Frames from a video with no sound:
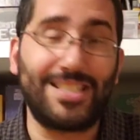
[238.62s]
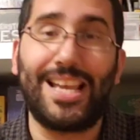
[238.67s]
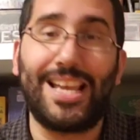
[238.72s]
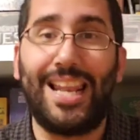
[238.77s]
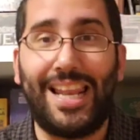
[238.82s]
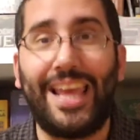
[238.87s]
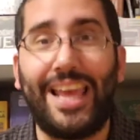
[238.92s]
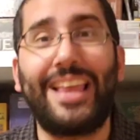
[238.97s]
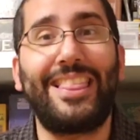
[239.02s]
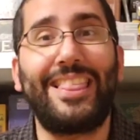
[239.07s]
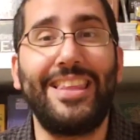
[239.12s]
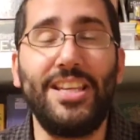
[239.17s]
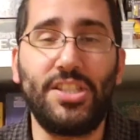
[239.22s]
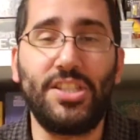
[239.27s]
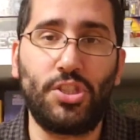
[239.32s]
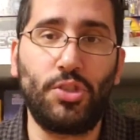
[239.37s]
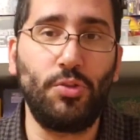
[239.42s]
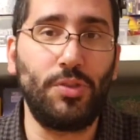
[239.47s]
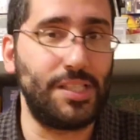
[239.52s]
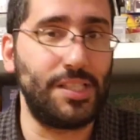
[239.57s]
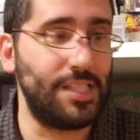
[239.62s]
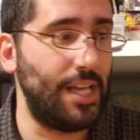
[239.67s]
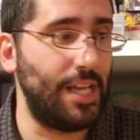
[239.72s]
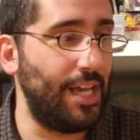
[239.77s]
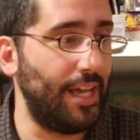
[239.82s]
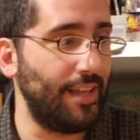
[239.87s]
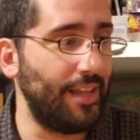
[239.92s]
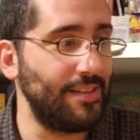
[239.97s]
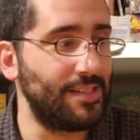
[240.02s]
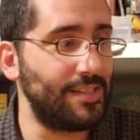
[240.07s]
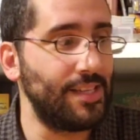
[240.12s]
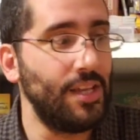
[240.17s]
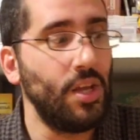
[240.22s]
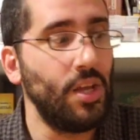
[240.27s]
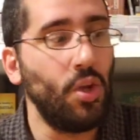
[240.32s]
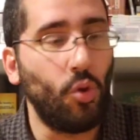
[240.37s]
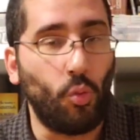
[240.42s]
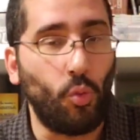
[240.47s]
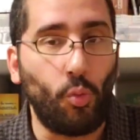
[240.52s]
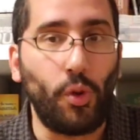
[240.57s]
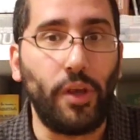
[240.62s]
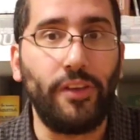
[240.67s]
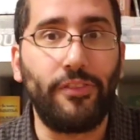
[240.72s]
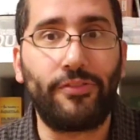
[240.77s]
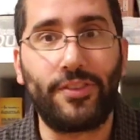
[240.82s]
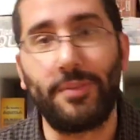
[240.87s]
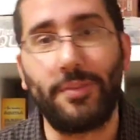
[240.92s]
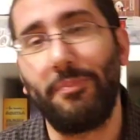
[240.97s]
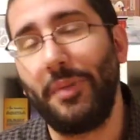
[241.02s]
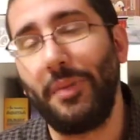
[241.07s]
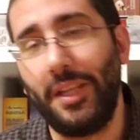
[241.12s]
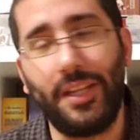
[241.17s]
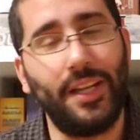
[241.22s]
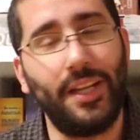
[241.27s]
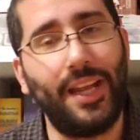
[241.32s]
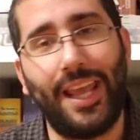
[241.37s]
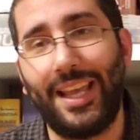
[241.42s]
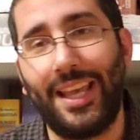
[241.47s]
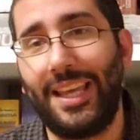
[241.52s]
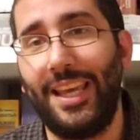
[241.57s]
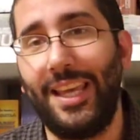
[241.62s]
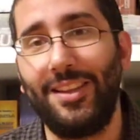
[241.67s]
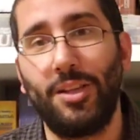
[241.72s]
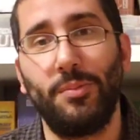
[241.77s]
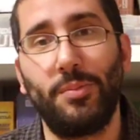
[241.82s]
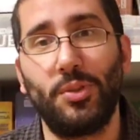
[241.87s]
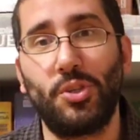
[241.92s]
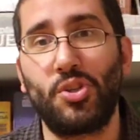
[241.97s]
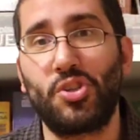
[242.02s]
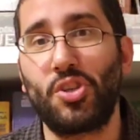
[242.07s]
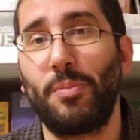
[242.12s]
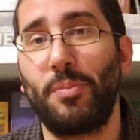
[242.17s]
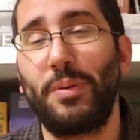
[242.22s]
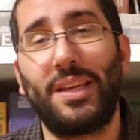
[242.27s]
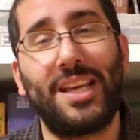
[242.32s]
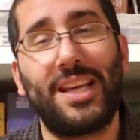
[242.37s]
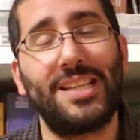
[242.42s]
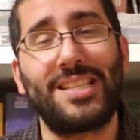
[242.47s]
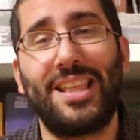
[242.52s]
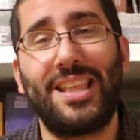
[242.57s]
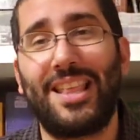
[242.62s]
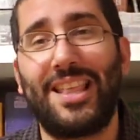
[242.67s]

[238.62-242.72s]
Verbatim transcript: as I like these two designs with Dominion and Kingdom Builder. So because